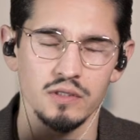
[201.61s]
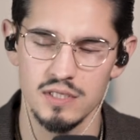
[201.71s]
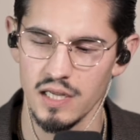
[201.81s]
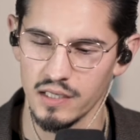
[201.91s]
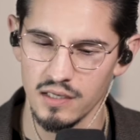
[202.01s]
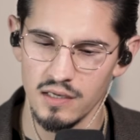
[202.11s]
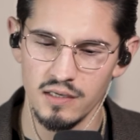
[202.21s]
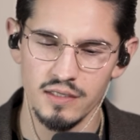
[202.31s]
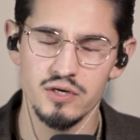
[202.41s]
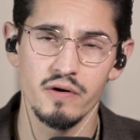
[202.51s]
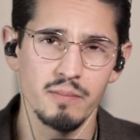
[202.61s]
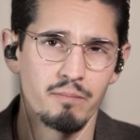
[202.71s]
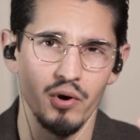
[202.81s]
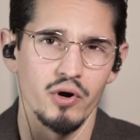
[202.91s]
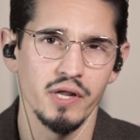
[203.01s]
It's it's already
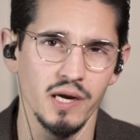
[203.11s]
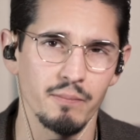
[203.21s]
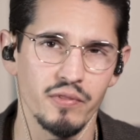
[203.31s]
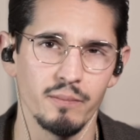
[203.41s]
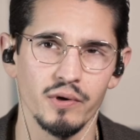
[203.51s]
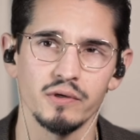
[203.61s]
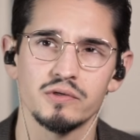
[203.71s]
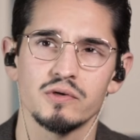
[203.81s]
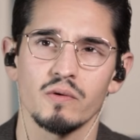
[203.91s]
burning up the books,